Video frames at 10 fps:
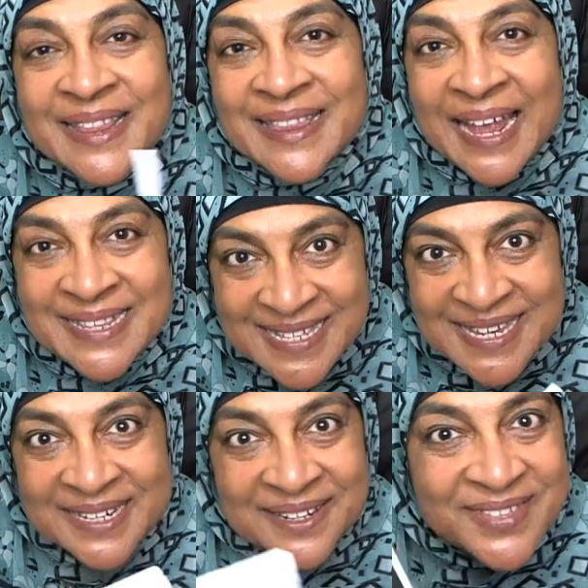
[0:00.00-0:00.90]
That's
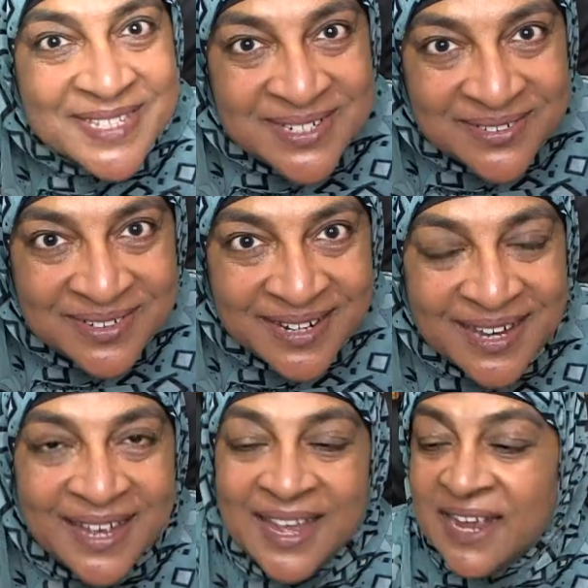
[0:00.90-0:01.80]
the end of the story.
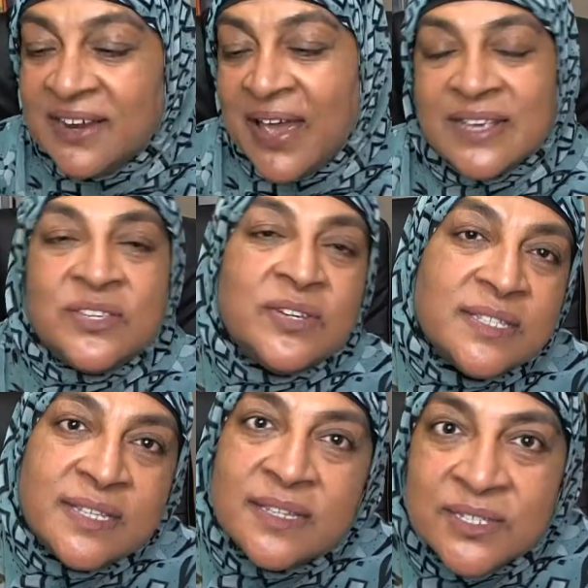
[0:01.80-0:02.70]
Now, as you can
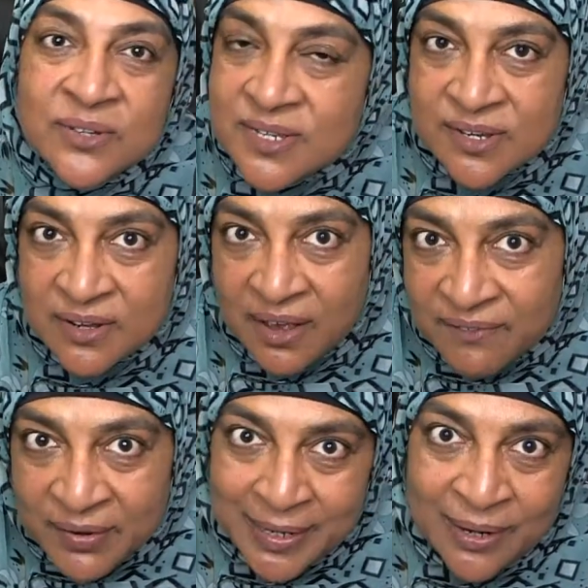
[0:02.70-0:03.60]
see, the stories are not
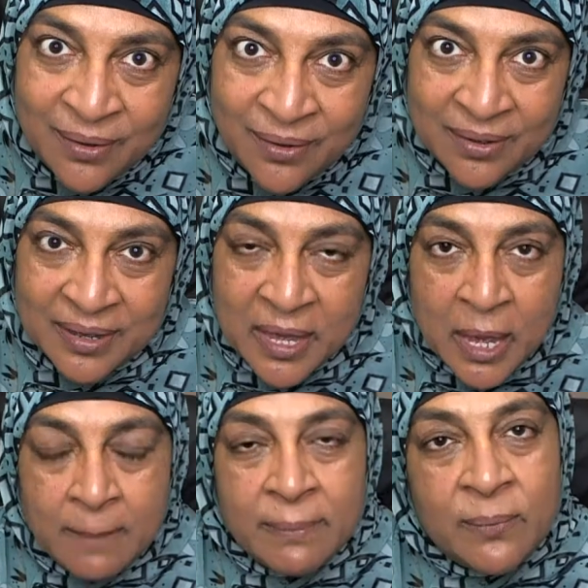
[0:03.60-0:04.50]
very long.
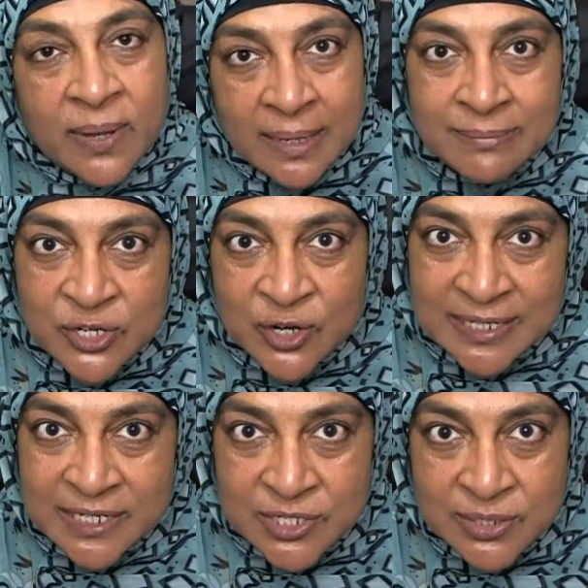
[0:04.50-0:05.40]
But what I'm trying
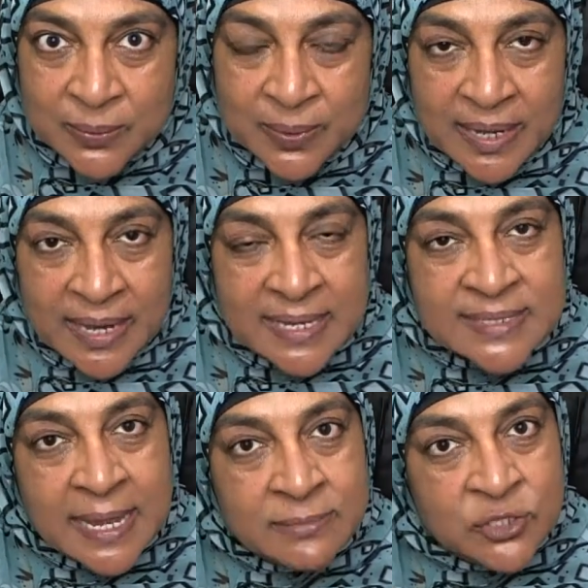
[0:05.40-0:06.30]
to do is
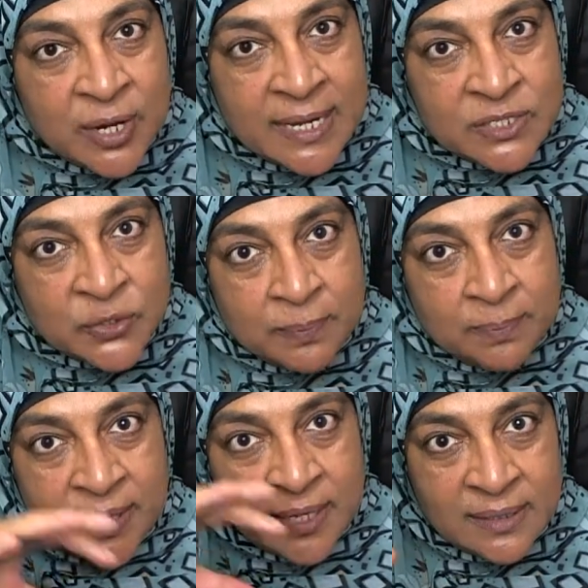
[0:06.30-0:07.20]
I'm trying to
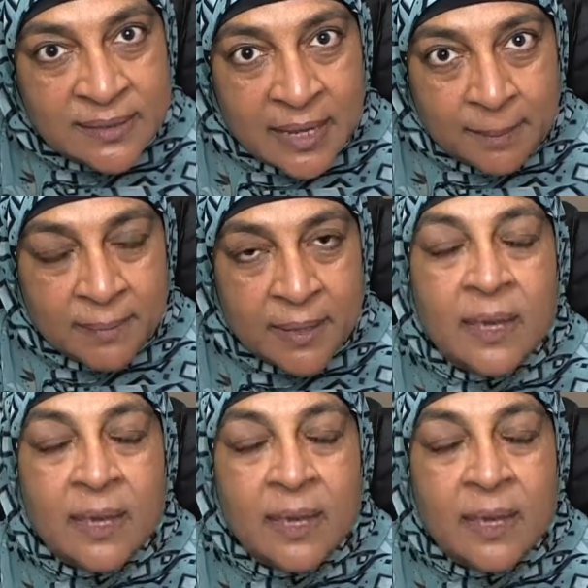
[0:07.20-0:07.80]
build up